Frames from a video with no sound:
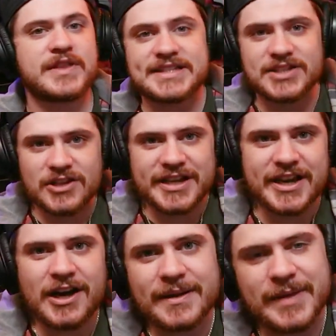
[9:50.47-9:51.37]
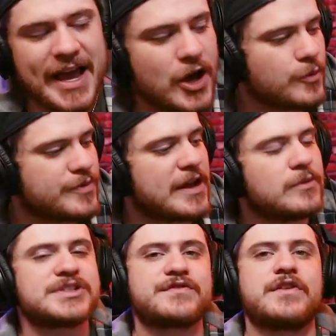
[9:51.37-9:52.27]
that's all I got. I hope that
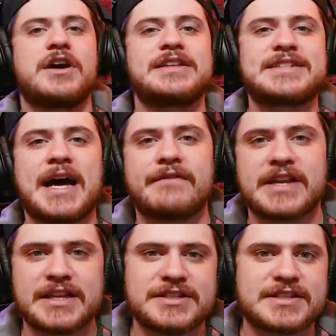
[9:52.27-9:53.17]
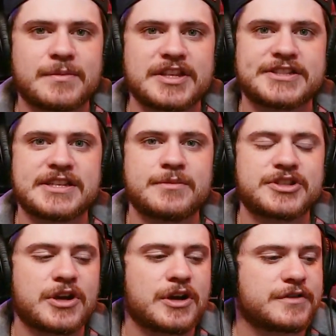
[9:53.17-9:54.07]
was fun diving into some of the
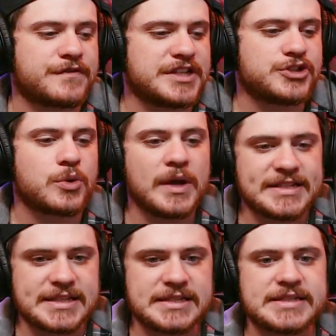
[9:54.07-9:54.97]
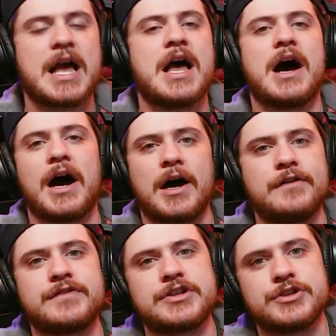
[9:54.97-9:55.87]
cinematography choices
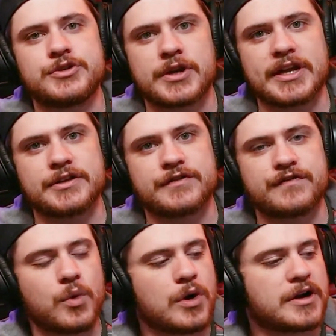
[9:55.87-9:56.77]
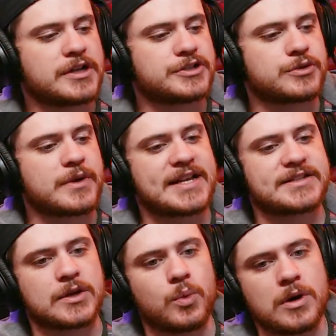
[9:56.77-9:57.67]
of the new trailer for
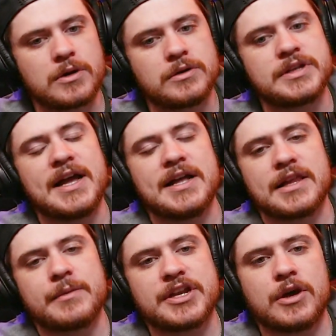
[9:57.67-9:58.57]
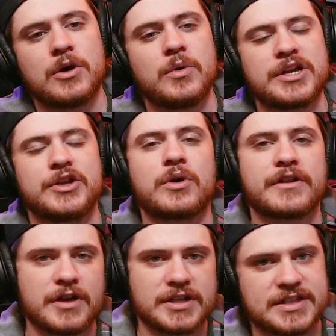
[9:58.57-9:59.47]
Jurassic World. Let me know your
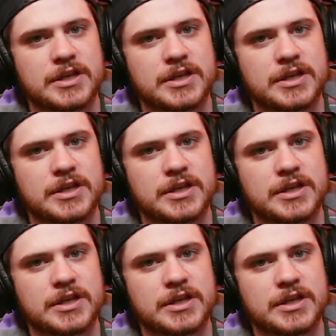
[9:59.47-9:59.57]
thoughts in the